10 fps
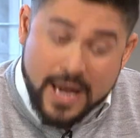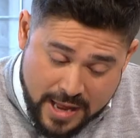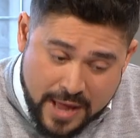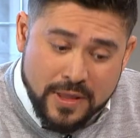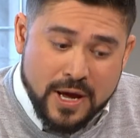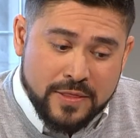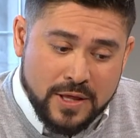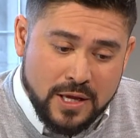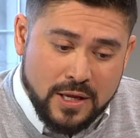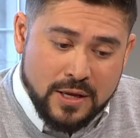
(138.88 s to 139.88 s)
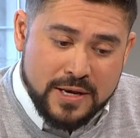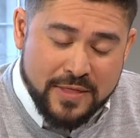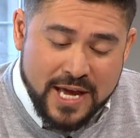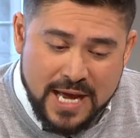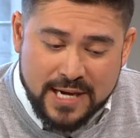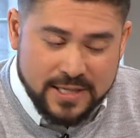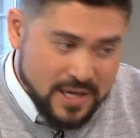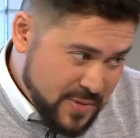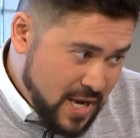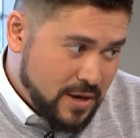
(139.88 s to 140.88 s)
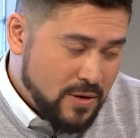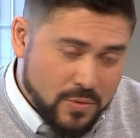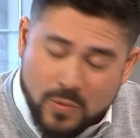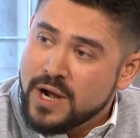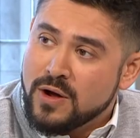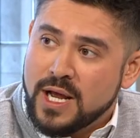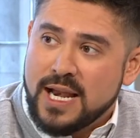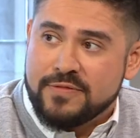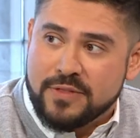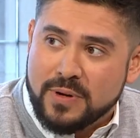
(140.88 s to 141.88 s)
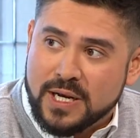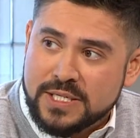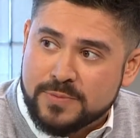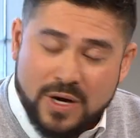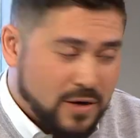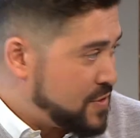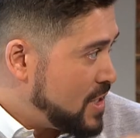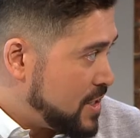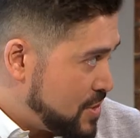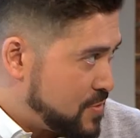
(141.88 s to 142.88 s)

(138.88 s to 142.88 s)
Yeah, and, and the now they hadn't come in when I left the police, but obviously I do